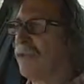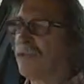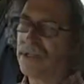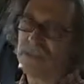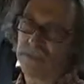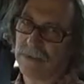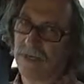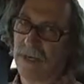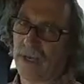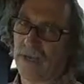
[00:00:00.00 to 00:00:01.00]
you tend to
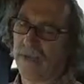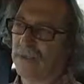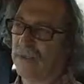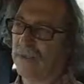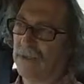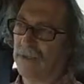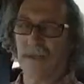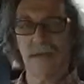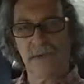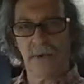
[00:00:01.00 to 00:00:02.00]
do that
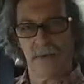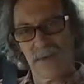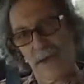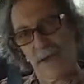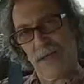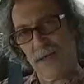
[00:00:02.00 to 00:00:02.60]
or that.